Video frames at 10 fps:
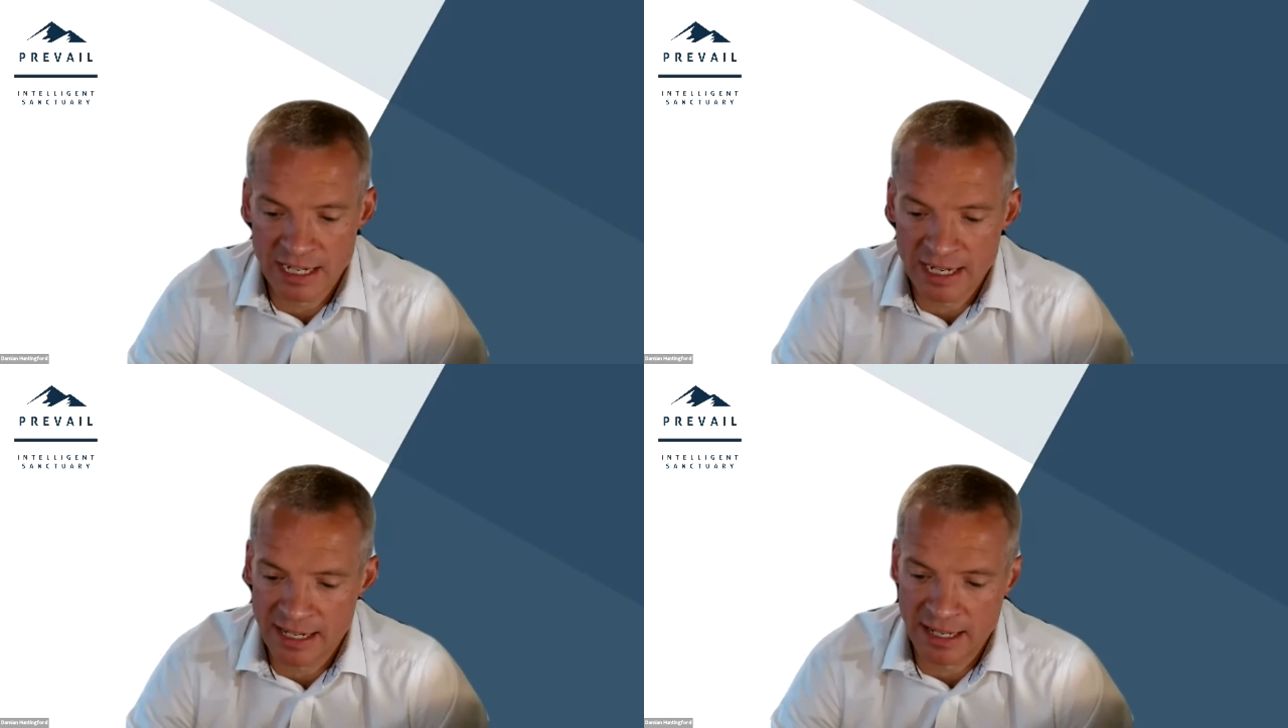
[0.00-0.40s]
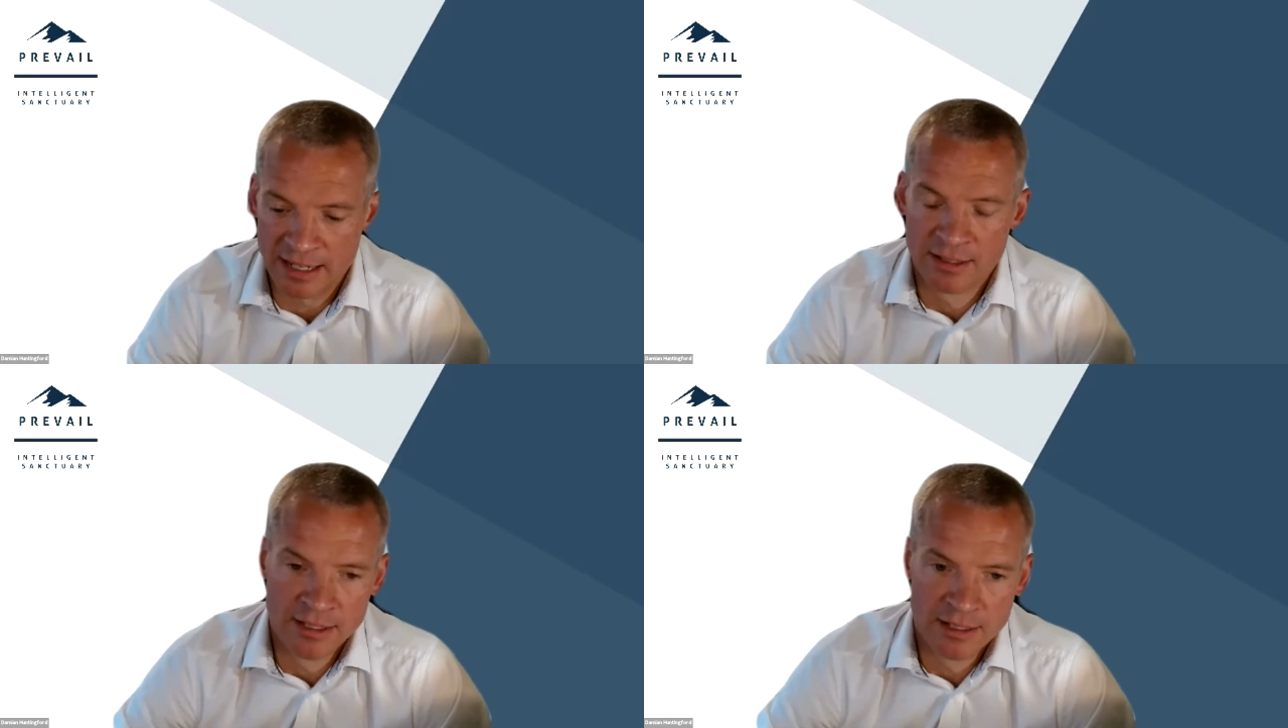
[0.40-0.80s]

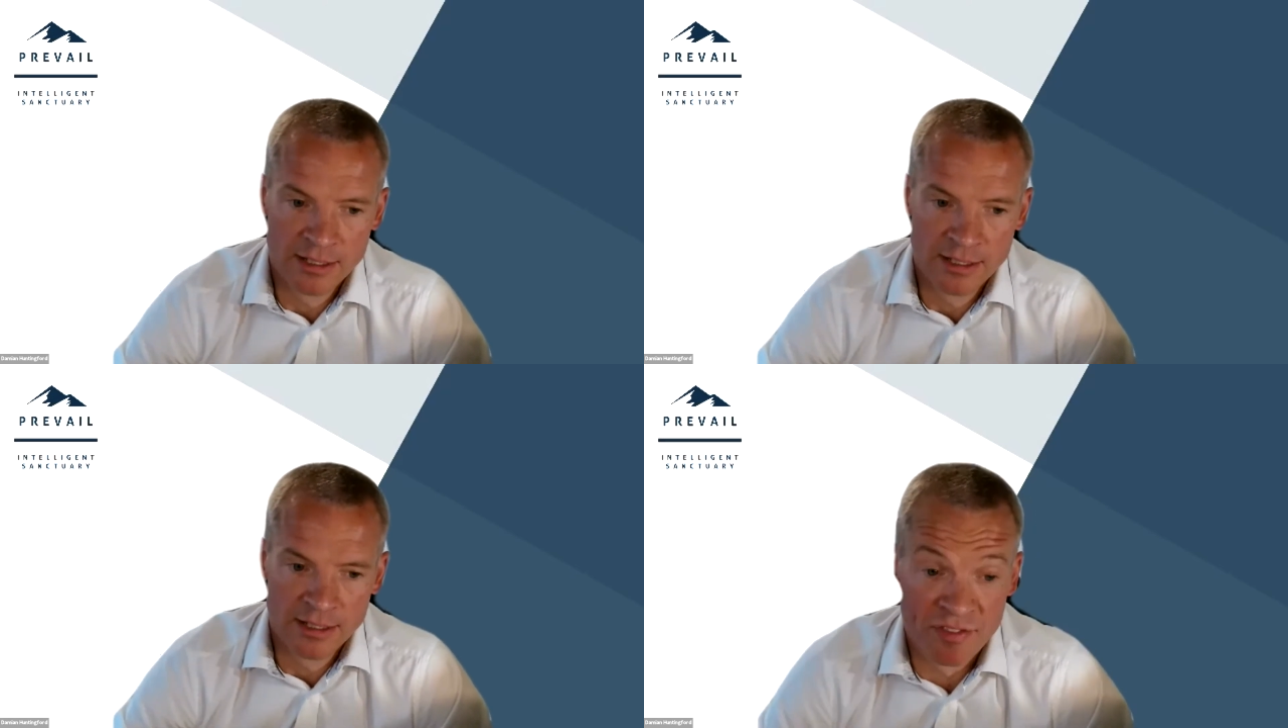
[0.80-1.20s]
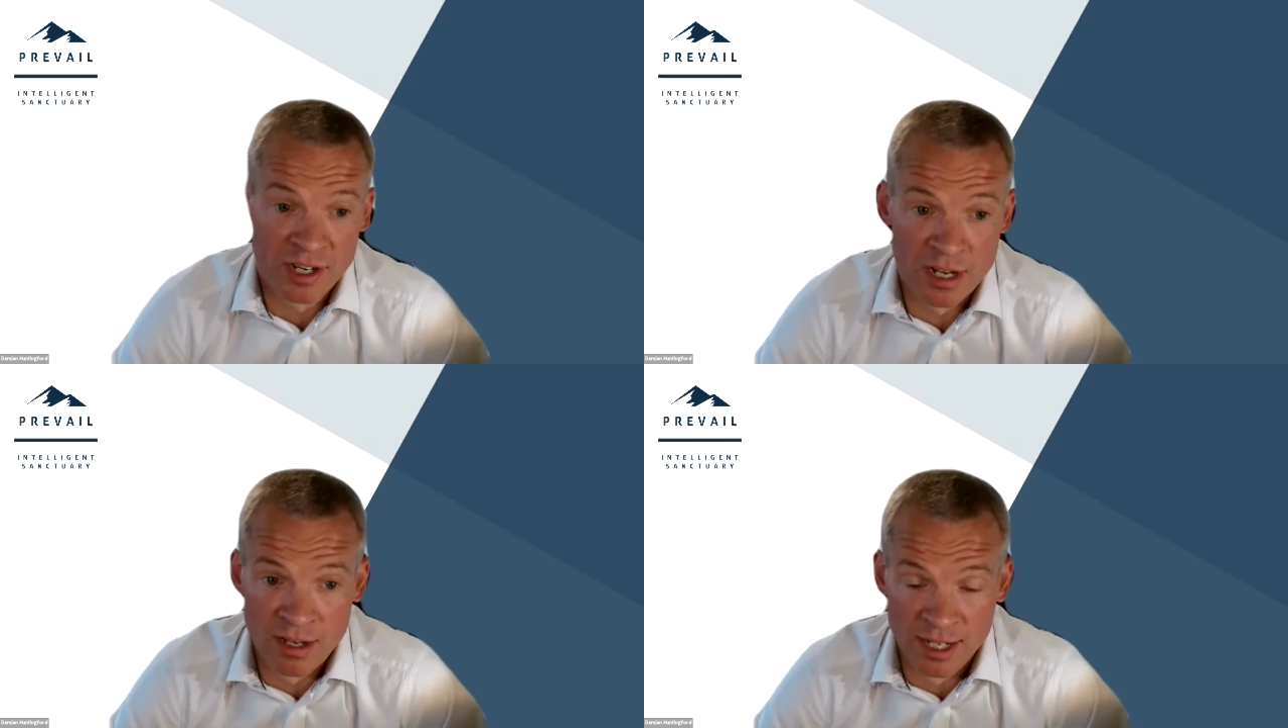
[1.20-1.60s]
clear with
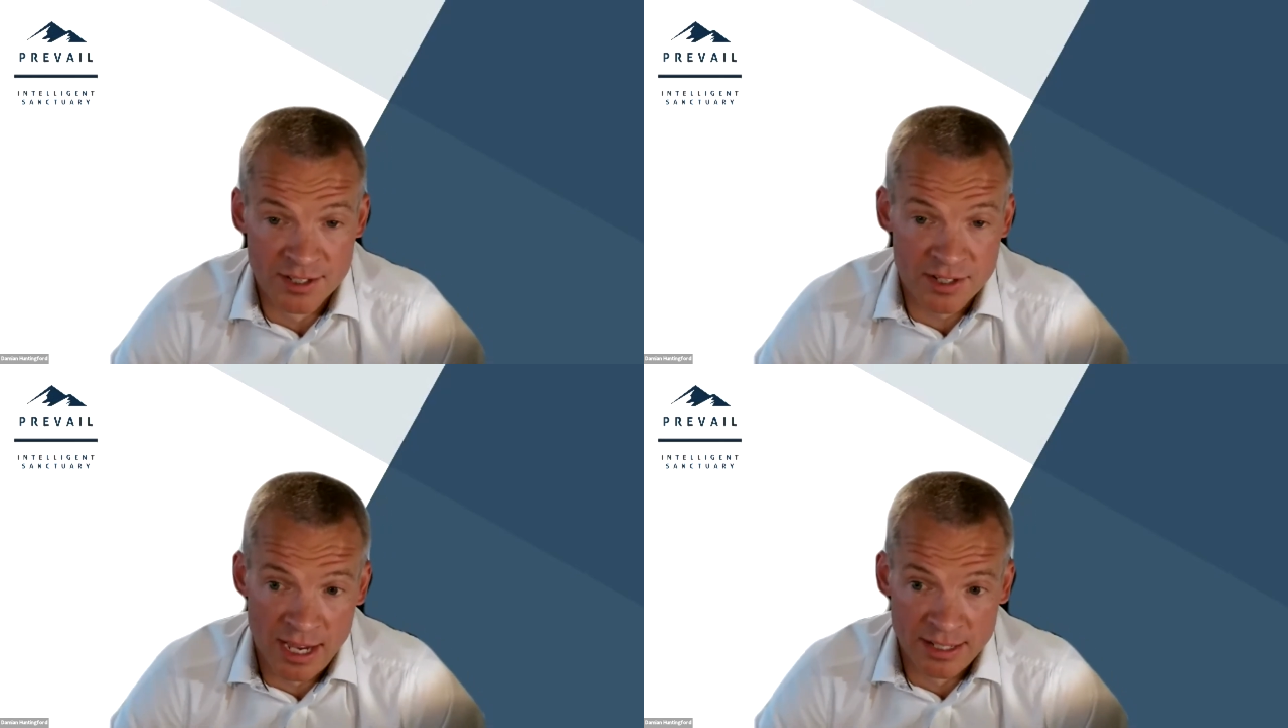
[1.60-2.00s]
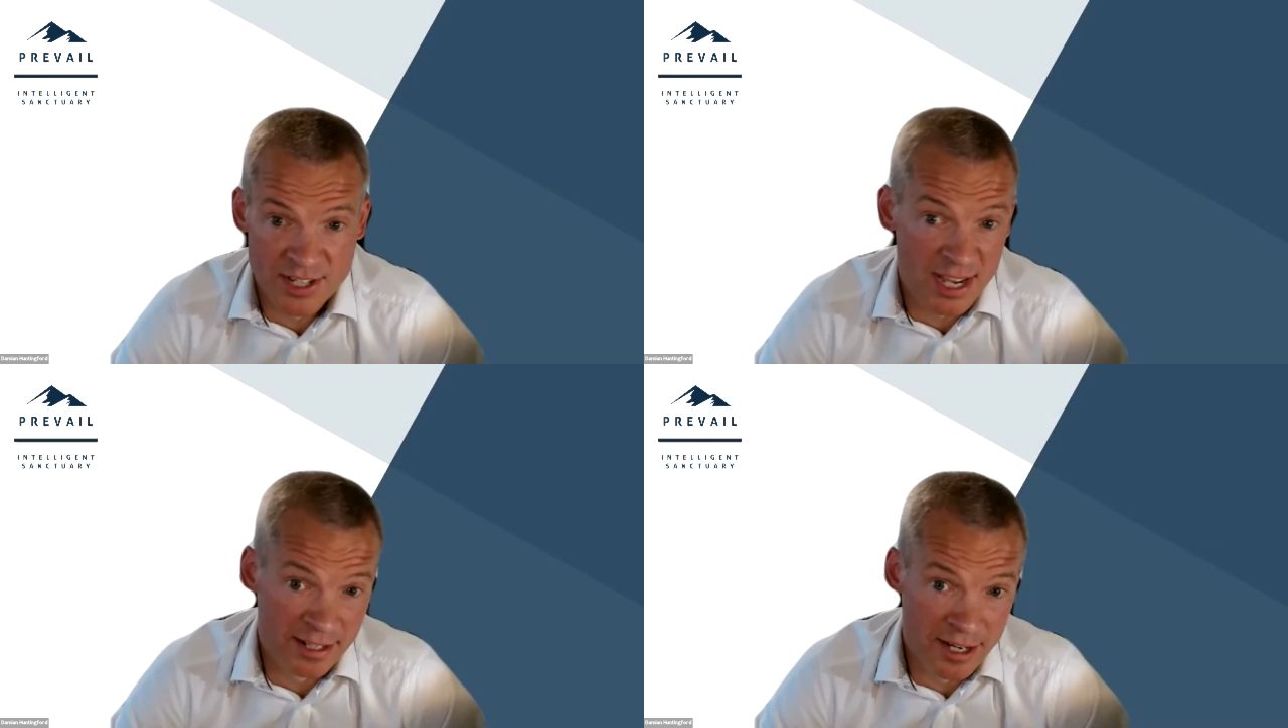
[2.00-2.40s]
the client and
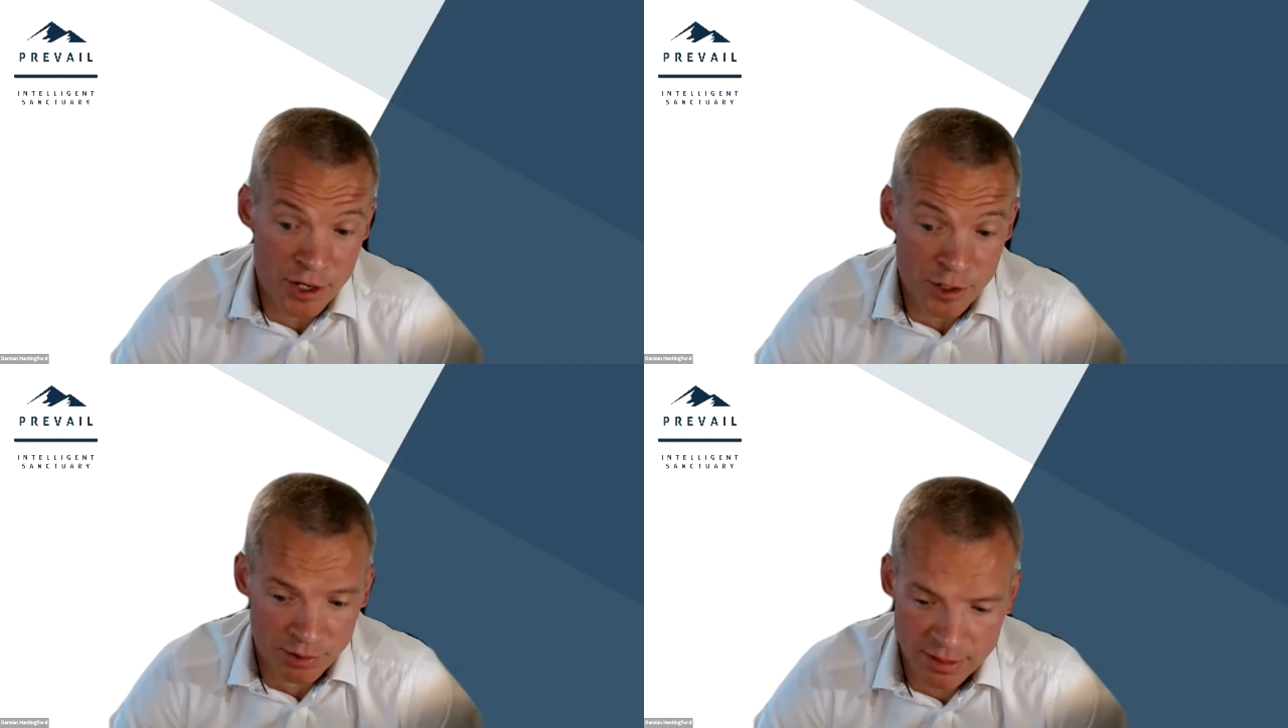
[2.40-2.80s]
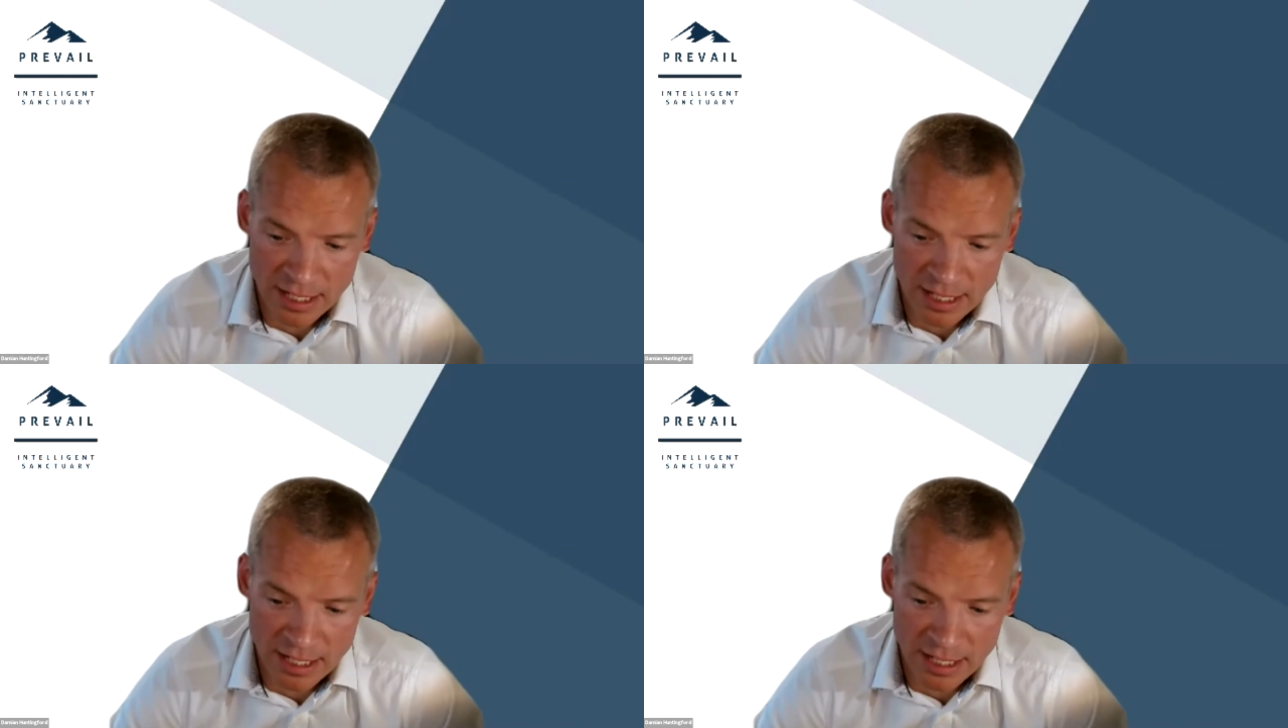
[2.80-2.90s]
saying no.